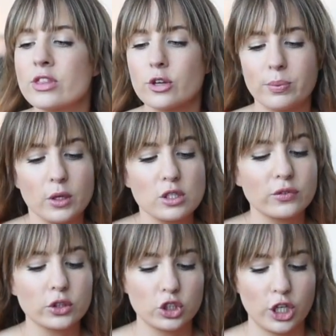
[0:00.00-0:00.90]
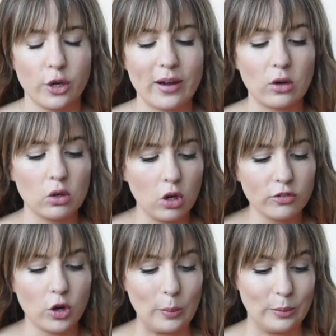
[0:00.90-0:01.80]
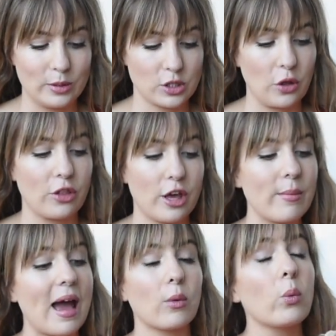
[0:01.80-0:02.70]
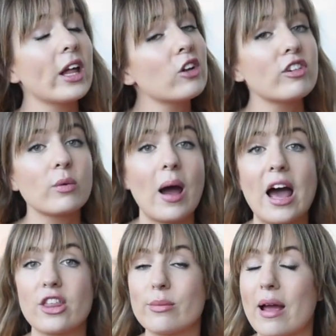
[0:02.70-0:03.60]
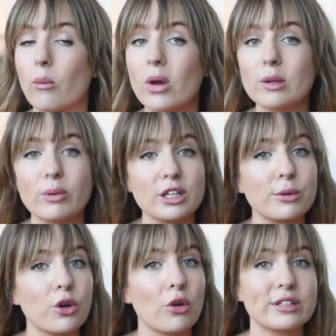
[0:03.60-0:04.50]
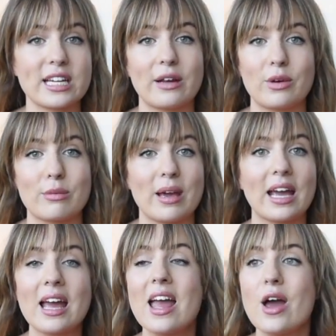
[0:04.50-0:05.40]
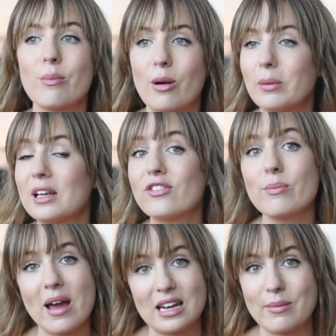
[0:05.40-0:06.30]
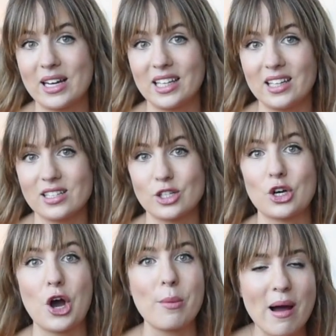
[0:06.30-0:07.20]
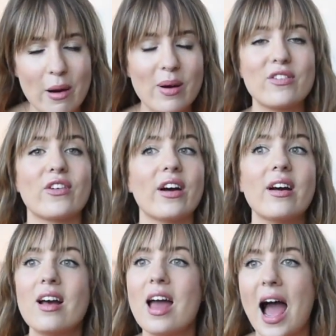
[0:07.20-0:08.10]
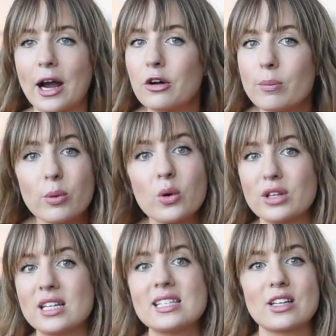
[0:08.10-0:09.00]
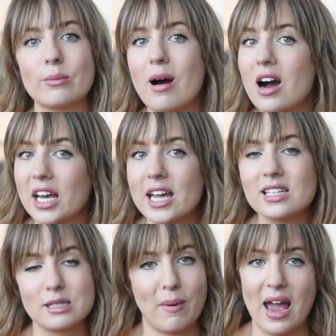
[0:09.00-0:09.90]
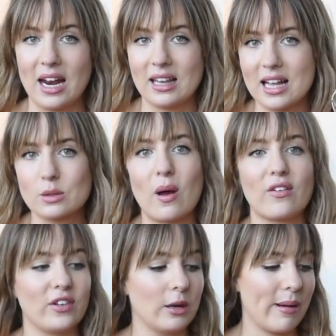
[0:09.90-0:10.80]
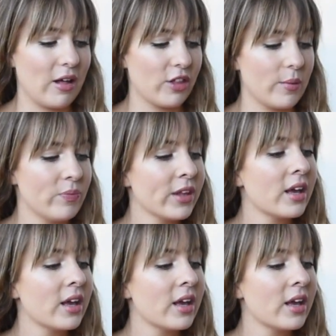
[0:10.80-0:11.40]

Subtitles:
They're a beautiful shoe. I got a lot of compliments on them. I will rewear them. I will bring them on holiday with me, probably for many, many years to come. However, I could have bought these at a market in Spain. That's what I feel about them.